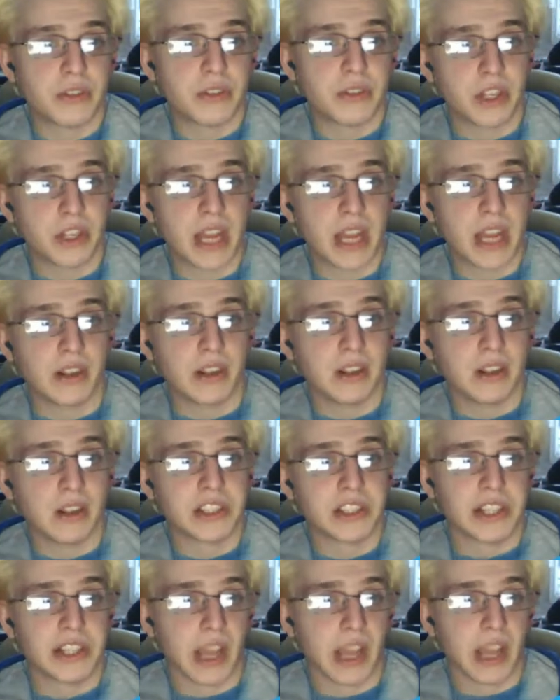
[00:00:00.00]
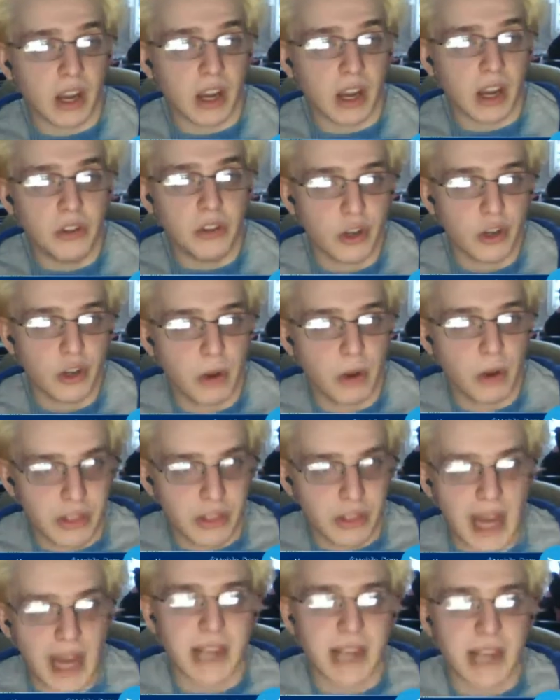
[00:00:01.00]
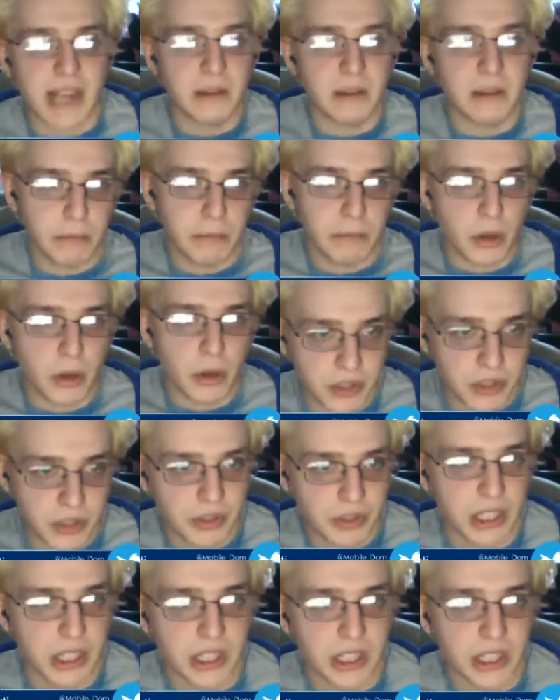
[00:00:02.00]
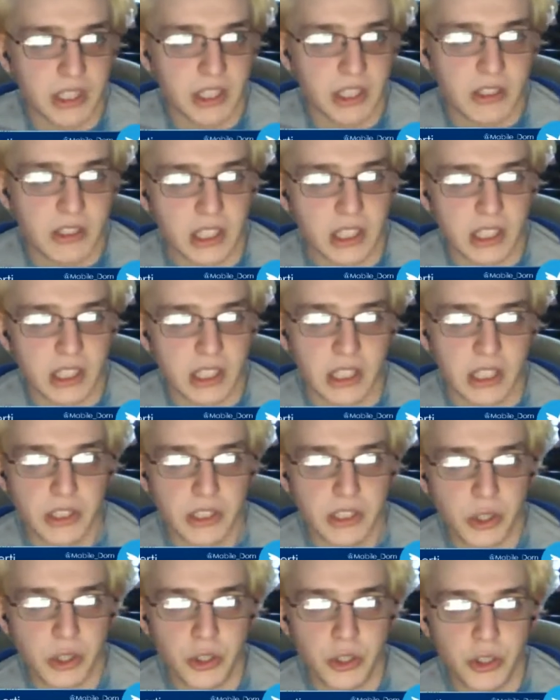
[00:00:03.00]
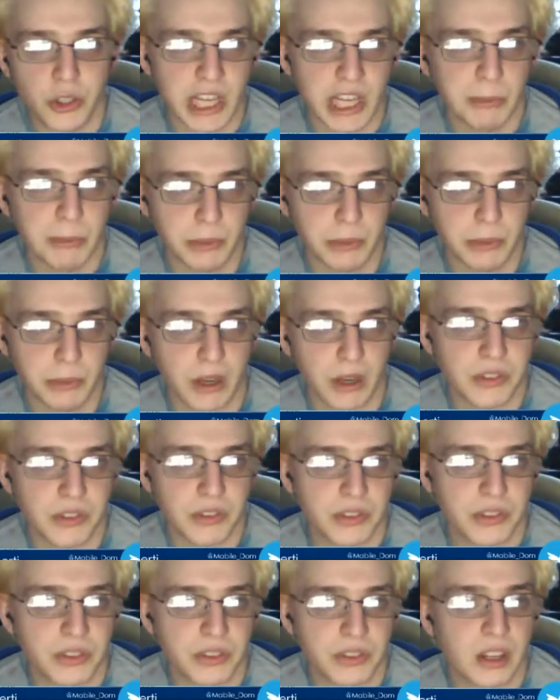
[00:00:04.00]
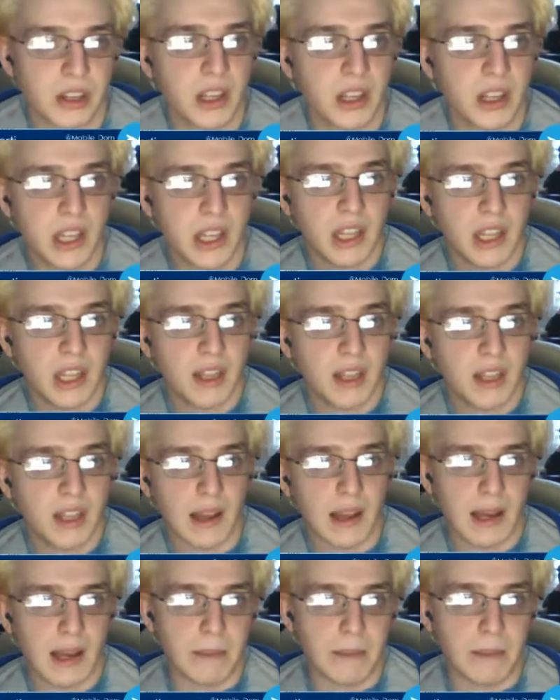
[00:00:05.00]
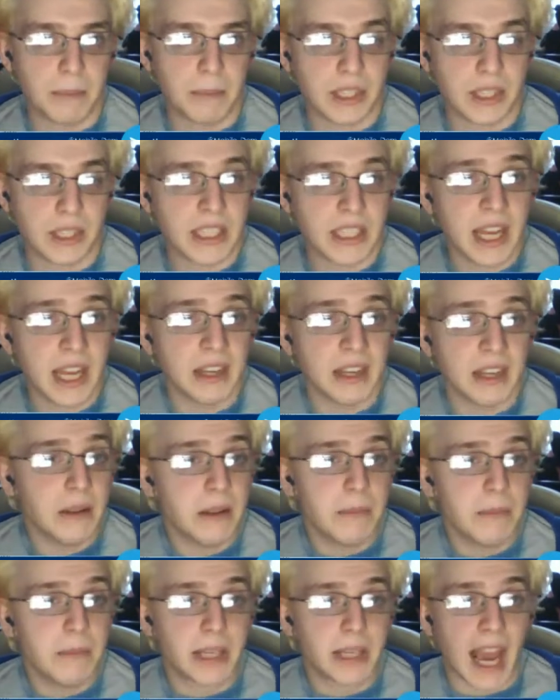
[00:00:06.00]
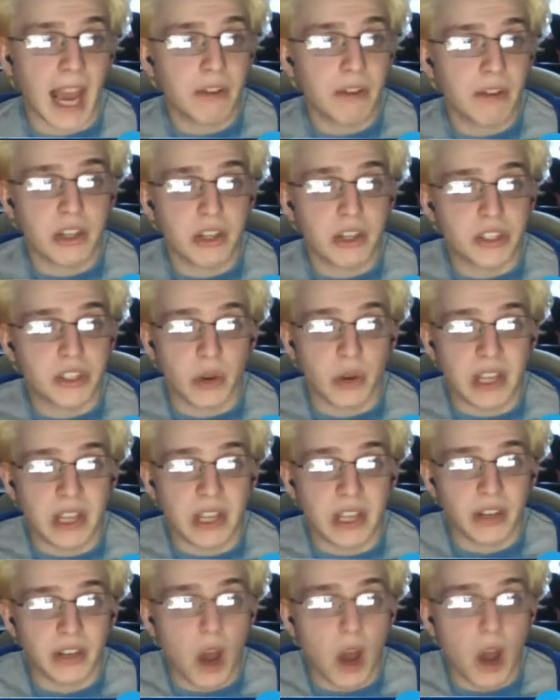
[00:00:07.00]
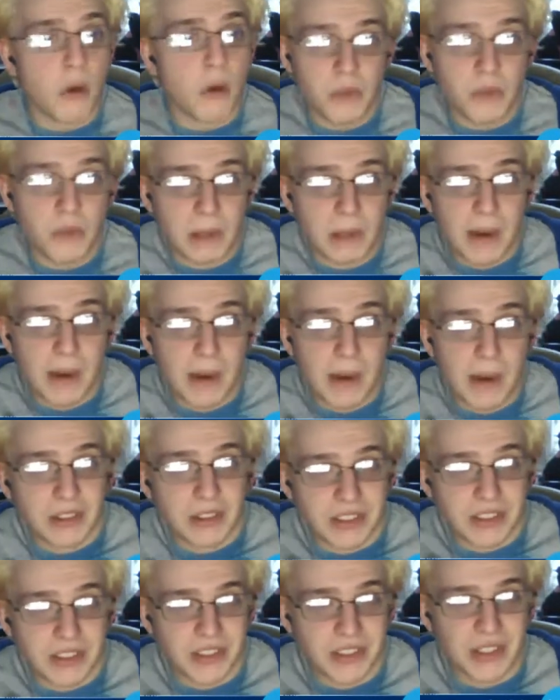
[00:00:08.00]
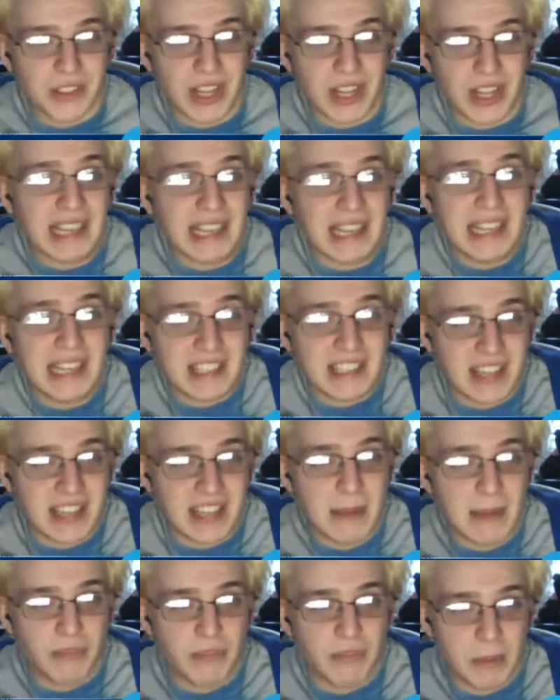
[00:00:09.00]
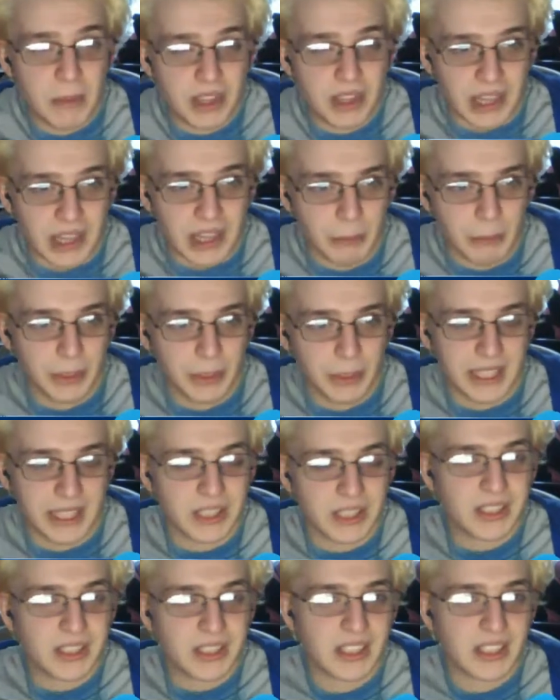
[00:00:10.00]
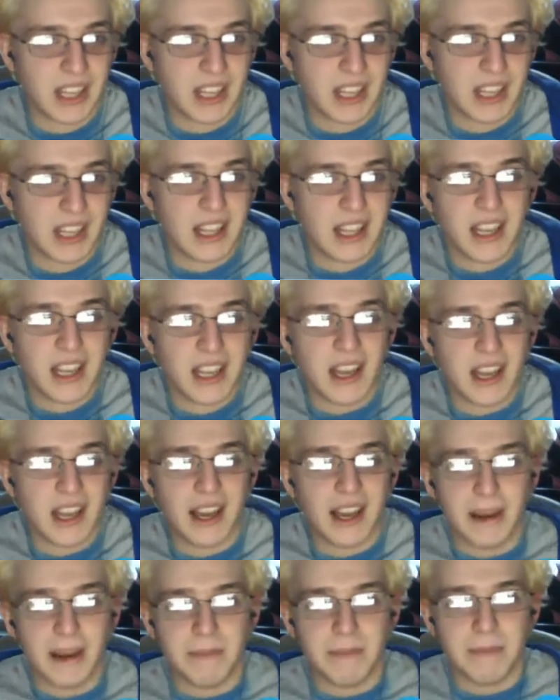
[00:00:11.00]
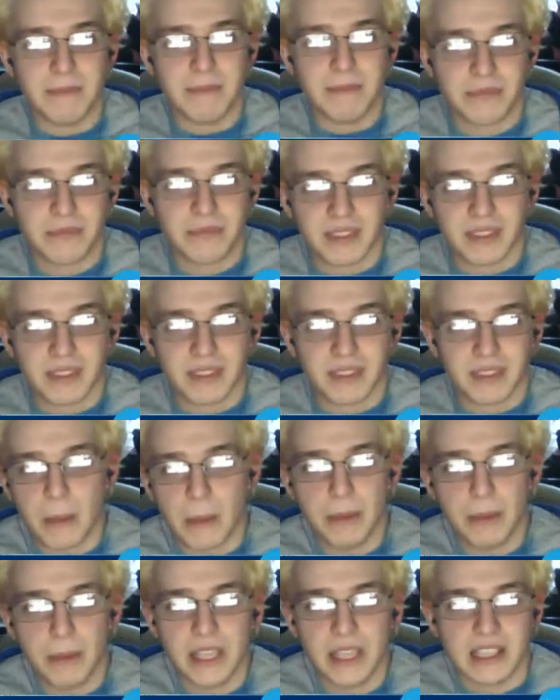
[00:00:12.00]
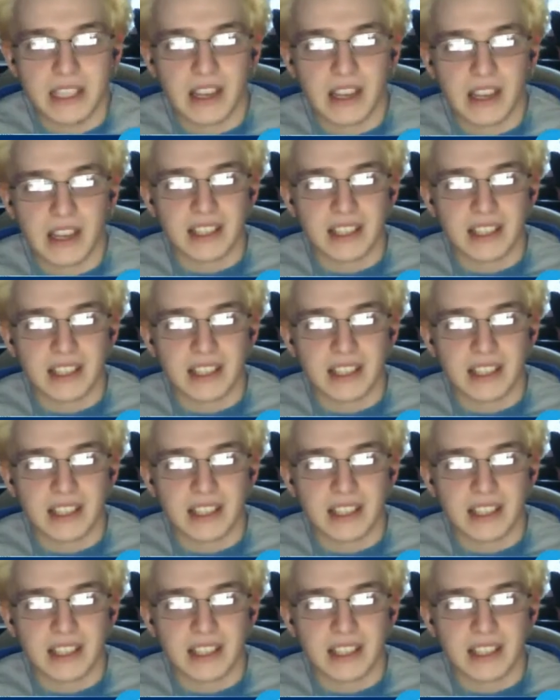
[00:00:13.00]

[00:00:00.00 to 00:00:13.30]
the technology, they are newer than most of the 2G enabled masts. Because again, carriers don't even own the masts; they lease them from other companies. Companies like